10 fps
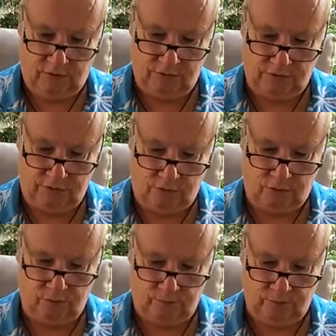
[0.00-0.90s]

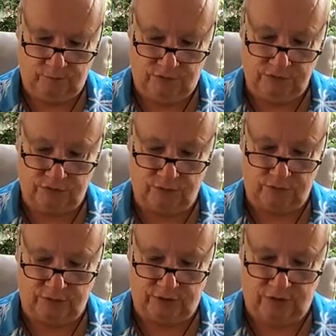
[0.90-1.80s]
So, this is
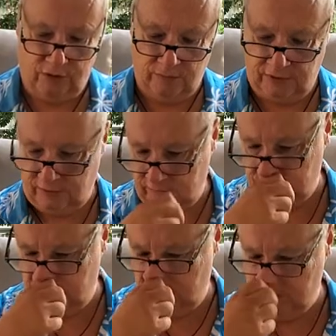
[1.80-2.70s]
what's coming, and
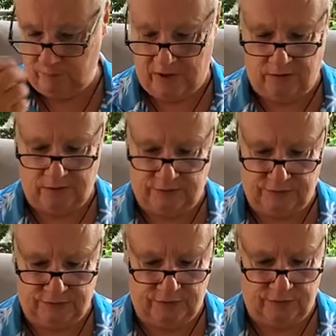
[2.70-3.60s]
it's very
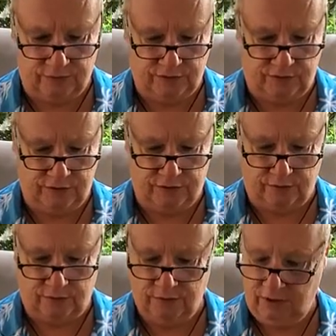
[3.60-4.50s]
balanced energy
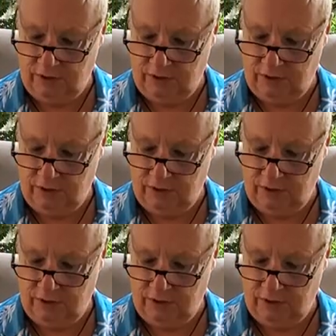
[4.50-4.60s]
here.